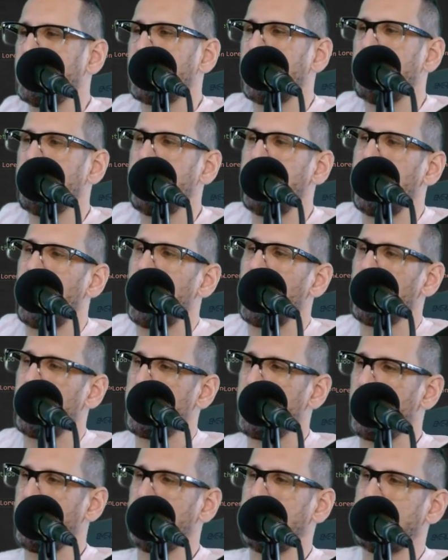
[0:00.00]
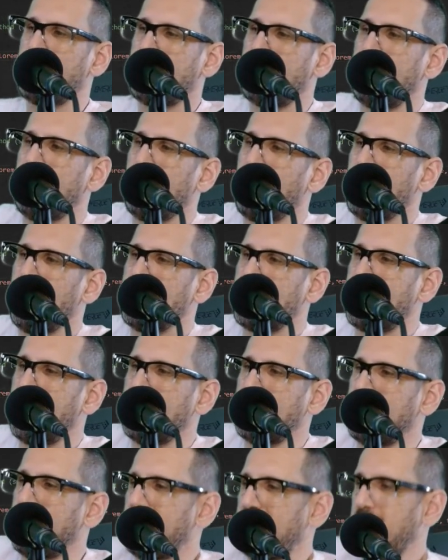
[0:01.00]
So BR within the less
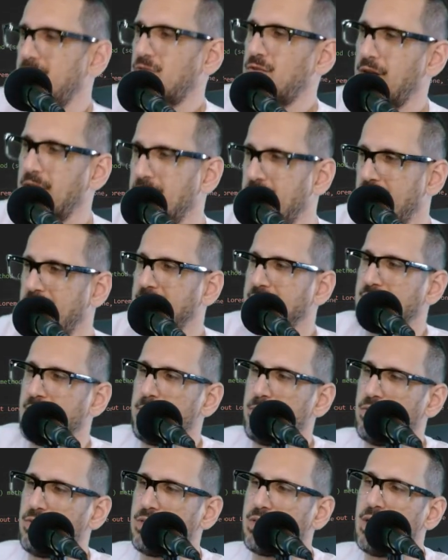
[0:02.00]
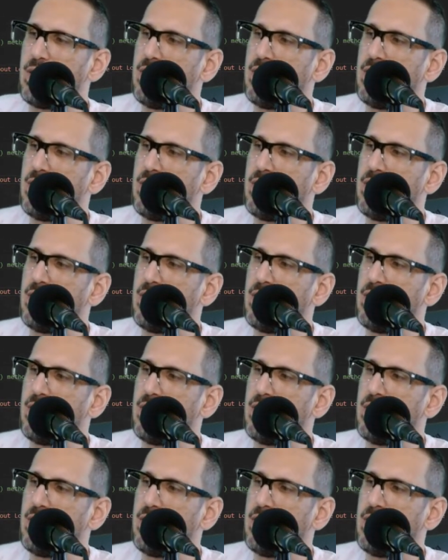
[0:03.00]
than, greater than symbols,